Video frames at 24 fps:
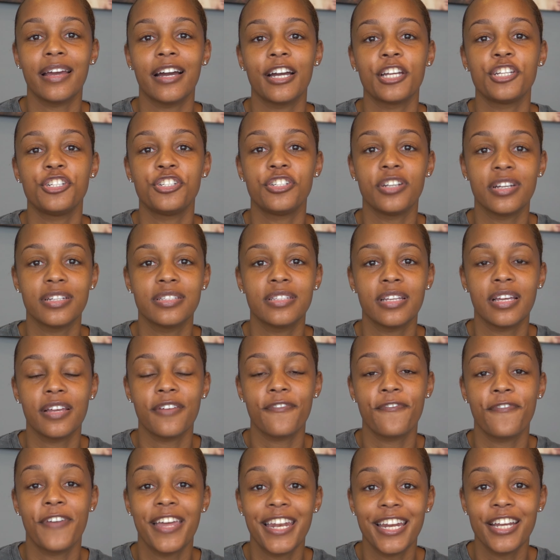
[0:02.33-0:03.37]
I just
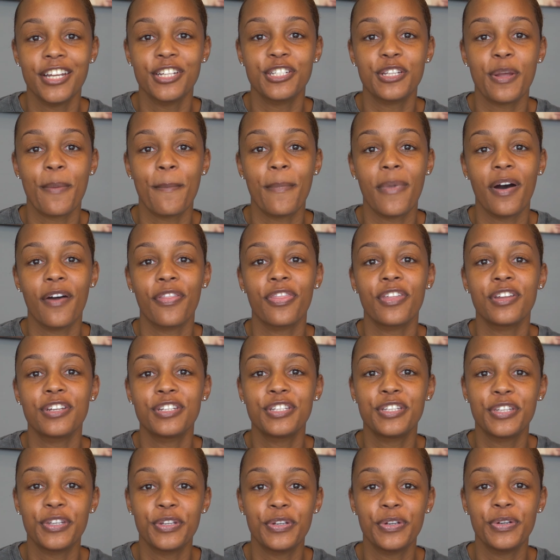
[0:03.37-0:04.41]
finished month
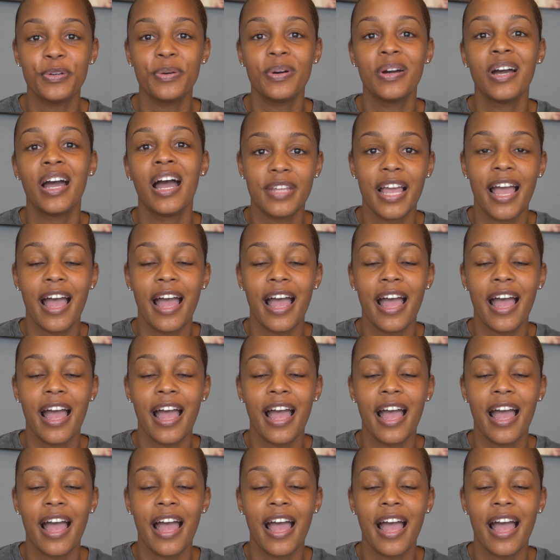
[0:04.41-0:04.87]
2